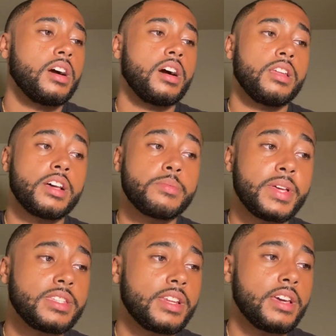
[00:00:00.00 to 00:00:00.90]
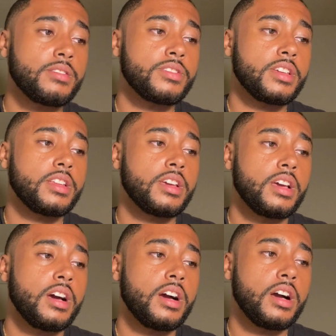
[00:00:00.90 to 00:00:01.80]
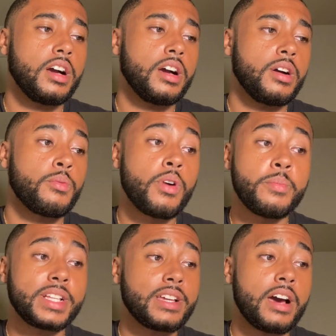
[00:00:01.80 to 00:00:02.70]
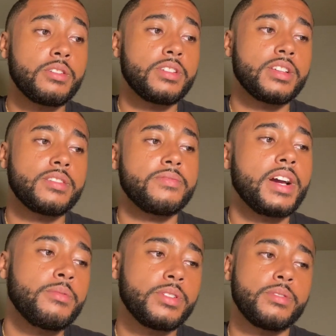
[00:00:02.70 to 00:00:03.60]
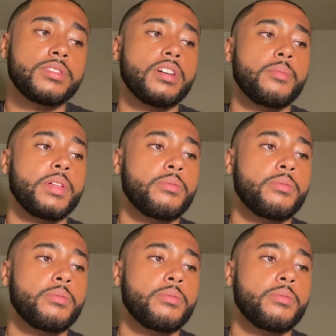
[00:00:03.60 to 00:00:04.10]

Lost Benson Henderson, Roy McDonald, and that's the fight I really want to talk about.